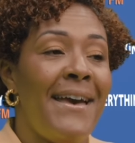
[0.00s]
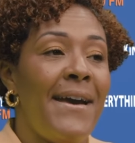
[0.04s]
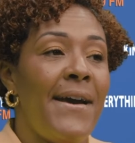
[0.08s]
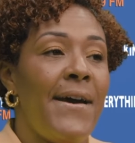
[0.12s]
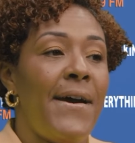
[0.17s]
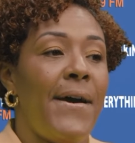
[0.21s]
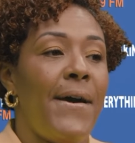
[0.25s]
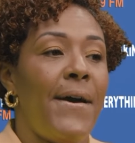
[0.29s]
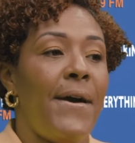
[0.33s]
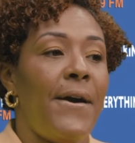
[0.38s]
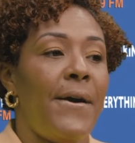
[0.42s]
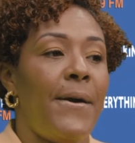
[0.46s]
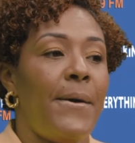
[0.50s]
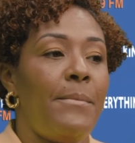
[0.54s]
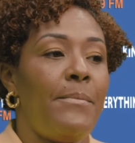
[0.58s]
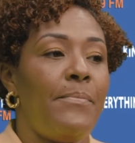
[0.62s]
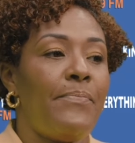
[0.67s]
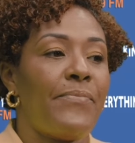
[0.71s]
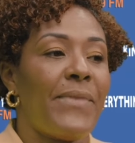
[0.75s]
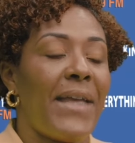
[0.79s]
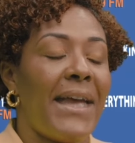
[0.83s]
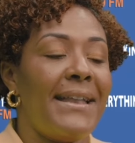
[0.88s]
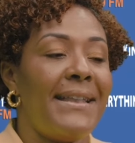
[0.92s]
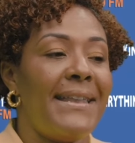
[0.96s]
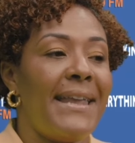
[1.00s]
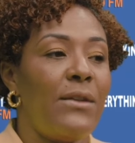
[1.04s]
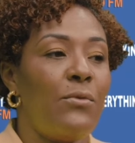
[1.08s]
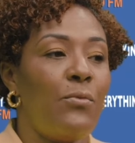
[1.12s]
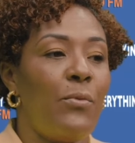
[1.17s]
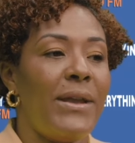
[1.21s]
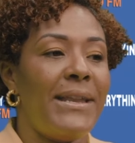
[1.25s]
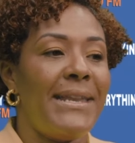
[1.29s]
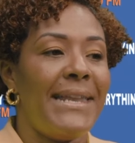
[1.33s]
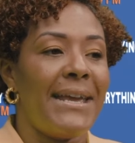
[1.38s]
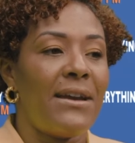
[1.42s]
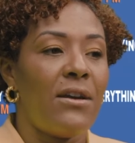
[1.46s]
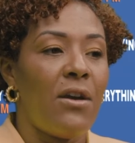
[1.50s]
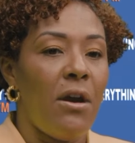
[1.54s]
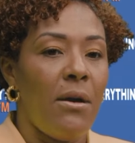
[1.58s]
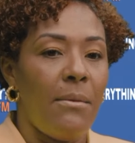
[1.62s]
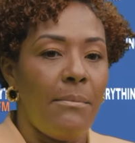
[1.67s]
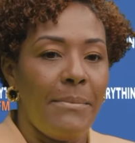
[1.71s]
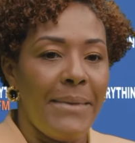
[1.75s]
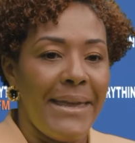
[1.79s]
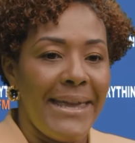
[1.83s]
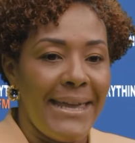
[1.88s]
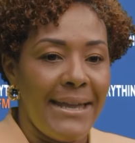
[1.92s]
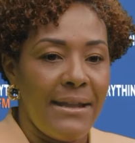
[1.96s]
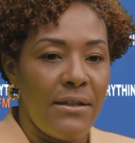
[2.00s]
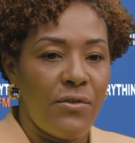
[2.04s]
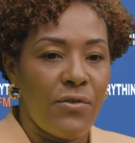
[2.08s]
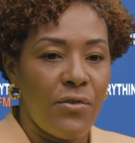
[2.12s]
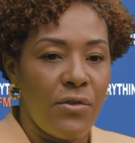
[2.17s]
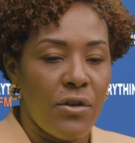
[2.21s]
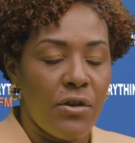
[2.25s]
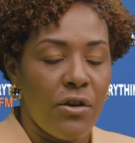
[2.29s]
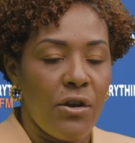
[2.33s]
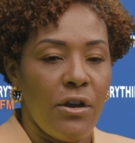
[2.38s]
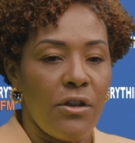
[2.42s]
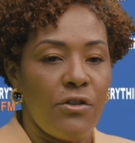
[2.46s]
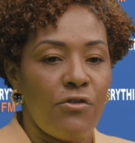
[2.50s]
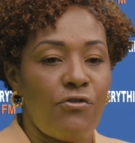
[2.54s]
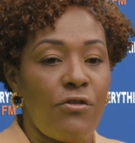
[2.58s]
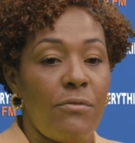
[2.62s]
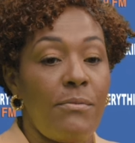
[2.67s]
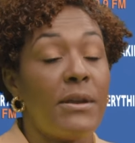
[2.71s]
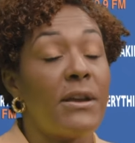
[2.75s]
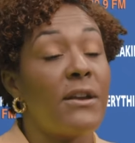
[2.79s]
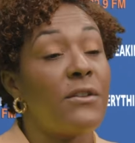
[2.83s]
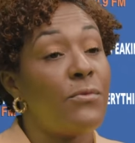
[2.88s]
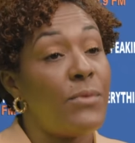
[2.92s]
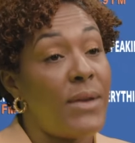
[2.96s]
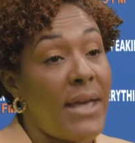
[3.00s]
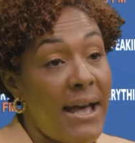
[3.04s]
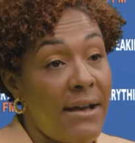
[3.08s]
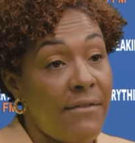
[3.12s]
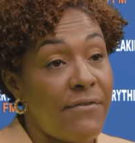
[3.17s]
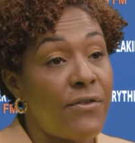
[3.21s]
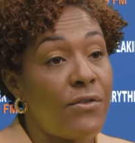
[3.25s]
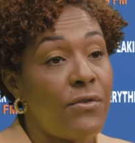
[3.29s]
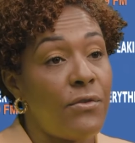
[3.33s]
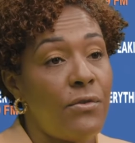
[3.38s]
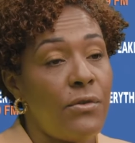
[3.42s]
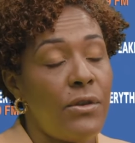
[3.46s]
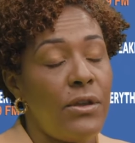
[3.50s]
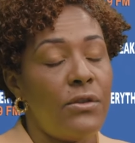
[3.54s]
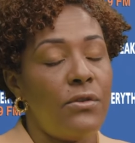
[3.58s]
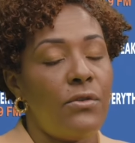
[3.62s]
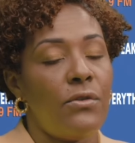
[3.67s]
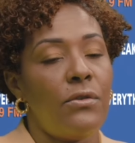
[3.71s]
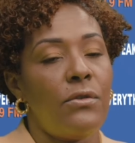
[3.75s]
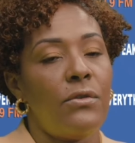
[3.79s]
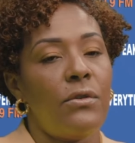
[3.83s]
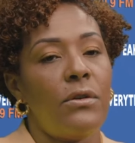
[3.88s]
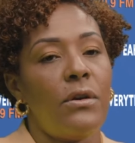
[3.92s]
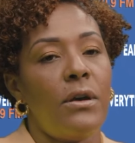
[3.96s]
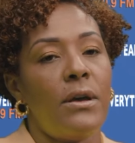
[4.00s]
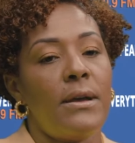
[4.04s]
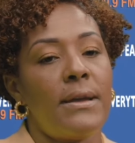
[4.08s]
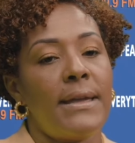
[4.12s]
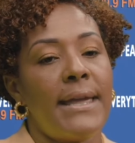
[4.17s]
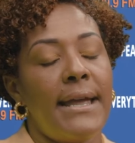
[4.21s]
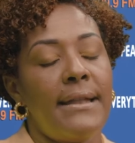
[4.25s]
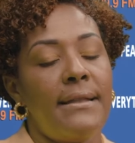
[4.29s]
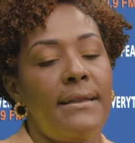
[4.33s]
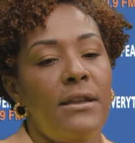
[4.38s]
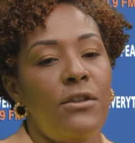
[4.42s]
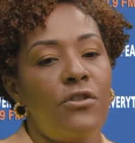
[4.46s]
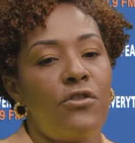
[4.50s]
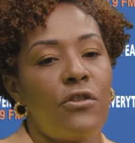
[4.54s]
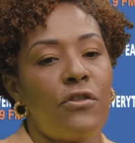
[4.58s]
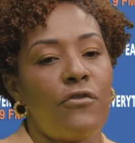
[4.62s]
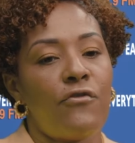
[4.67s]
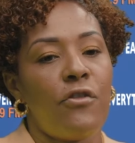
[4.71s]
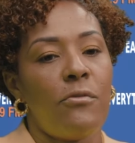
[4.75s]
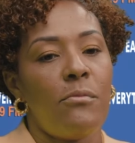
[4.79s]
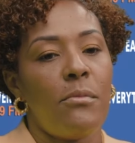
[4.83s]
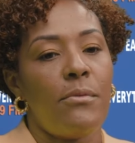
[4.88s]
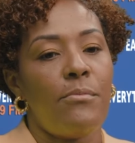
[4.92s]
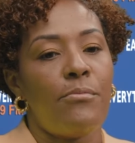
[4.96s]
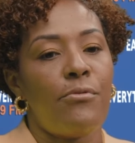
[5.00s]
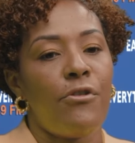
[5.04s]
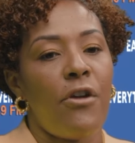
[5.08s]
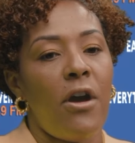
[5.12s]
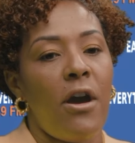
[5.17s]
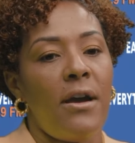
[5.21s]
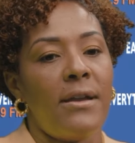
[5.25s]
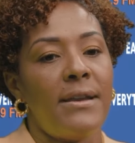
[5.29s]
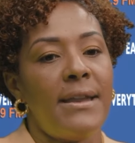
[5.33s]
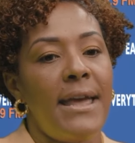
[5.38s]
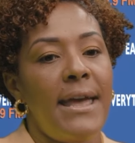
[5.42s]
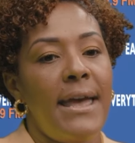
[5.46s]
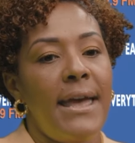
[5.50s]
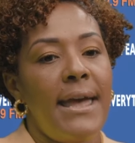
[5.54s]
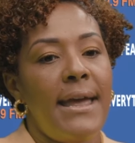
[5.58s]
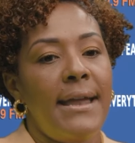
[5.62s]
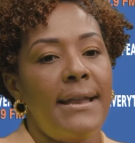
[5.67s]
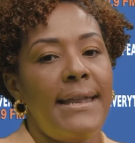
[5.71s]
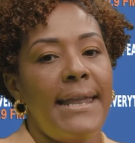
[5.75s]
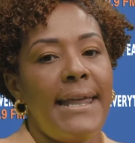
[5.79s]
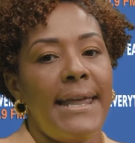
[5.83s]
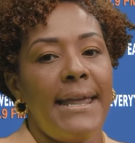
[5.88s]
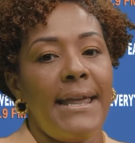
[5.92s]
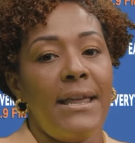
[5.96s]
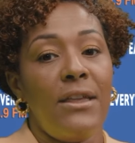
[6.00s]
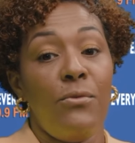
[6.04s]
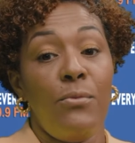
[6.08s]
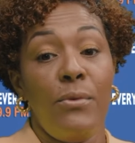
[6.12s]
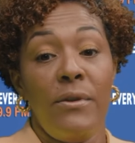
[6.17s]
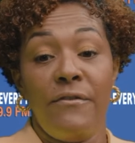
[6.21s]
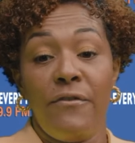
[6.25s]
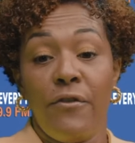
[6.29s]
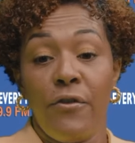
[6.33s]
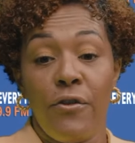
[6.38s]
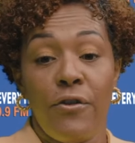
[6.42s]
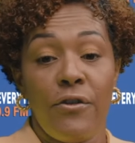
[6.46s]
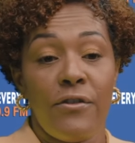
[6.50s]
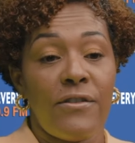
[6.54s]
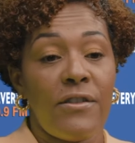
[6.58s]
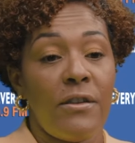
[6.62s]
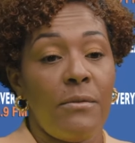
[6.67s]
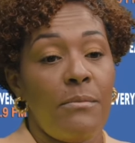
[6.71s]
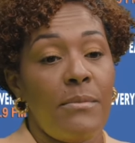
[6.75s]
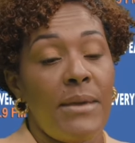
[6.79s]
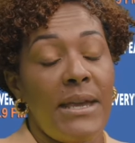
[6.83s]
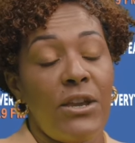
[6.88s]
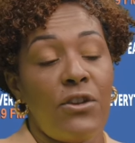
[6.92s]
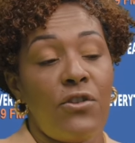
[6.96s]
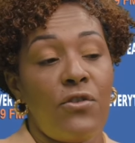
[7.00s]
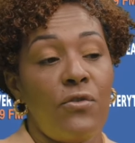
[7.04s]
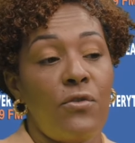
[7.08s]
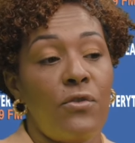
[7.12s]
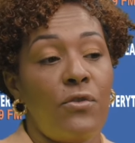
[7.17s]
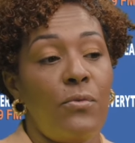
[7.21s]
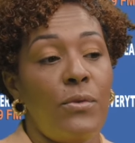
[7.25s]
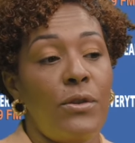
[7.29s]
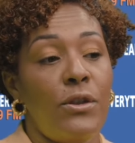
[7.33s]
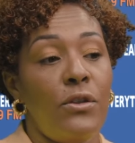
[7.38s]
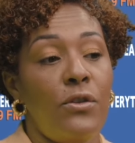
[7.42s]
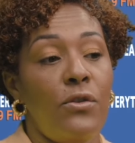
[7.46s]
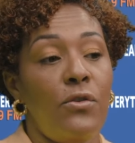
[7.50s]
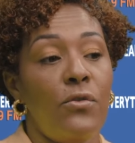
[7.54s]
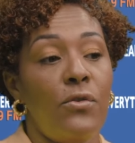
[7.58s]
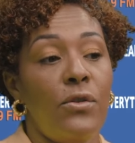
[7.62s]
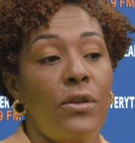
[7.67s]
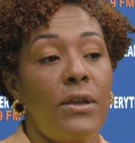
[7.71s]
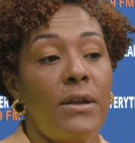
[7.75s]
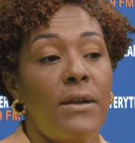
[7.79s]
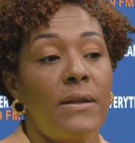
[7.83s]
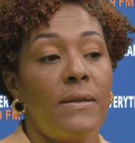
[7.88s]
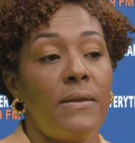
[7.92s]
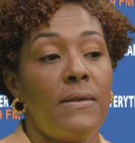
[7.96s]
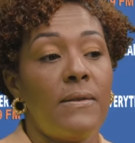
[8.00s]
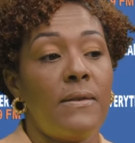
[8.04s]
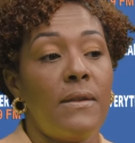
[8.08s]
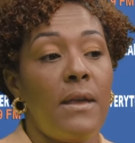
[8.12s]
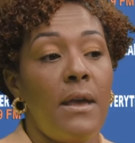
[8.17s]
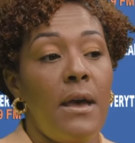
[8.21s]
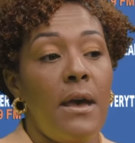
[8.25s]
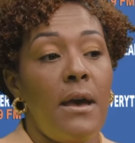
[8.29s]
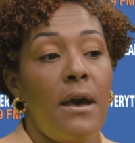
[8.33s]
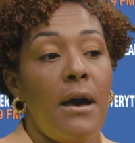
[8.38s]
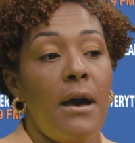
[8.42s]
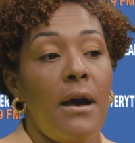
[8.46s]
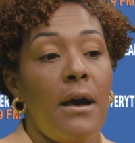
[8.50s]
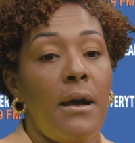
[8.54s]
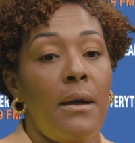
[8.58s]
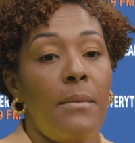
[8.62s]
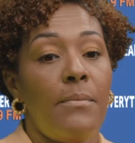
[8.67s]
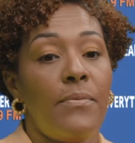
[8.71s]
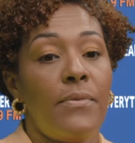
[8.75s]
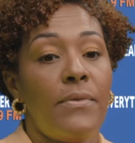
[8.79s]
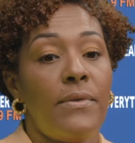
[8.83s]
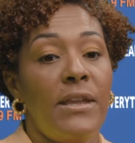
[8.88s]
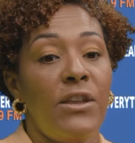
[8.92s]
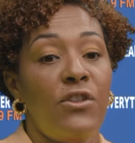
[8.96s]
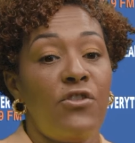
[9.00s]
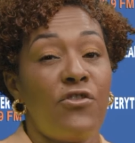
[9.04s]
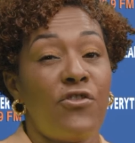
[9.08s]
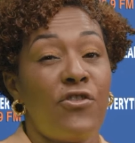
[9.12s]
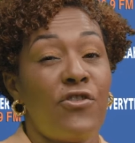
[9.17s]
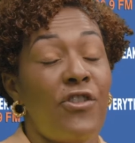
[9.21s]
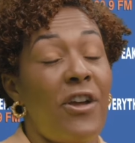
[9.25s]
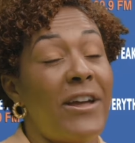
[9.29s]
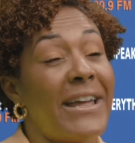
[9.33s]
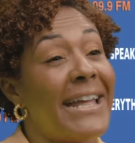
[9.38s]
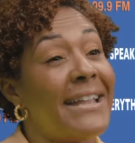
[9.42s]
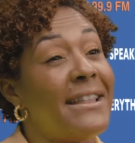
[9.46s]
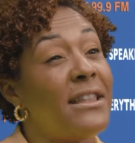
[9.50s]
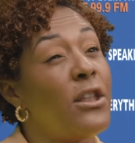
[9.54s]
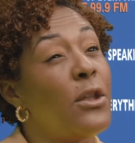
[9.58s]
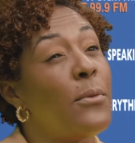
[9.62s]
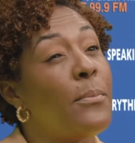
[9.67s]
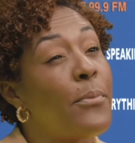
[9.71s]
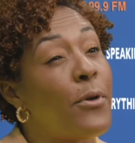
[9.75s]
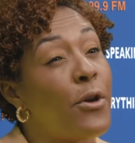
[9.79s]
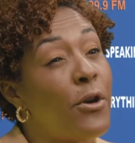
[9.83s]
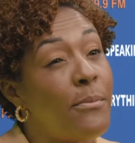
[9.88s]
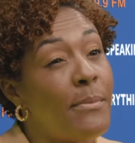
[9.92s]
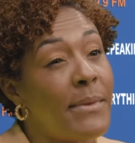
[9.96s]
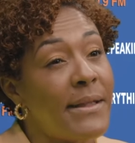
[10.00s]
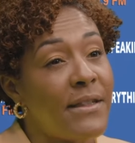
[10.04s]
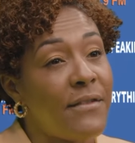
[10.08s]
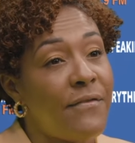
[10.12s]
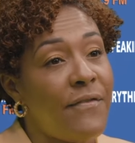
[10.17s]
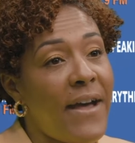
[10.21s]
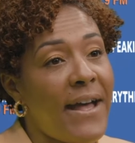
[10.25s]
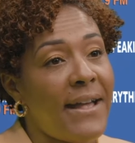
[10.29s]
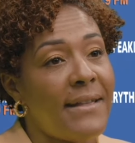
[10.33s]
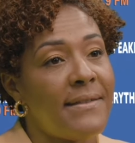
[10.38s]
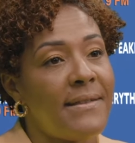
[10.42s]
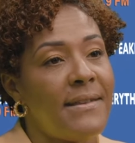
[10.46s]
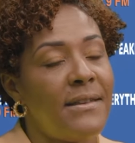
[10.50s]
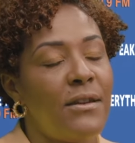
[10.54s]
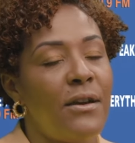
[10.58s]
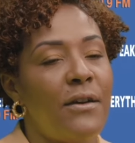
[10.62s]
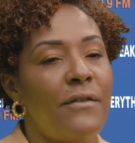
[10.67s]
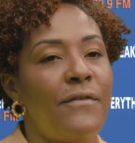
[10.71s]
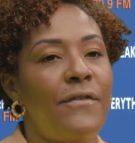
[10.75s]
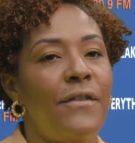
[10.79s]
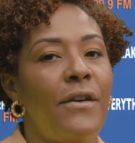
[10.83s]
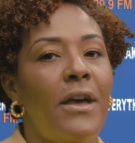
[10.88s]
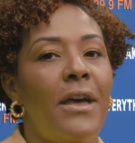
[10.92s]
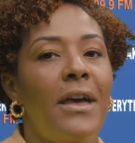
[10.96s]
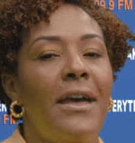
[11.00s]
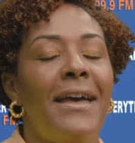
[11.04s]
And then when they come into the country, because we have to, you know, get teachers from abroad, we've heard some issues with the unions. Teachers are not getting the permits fast enough.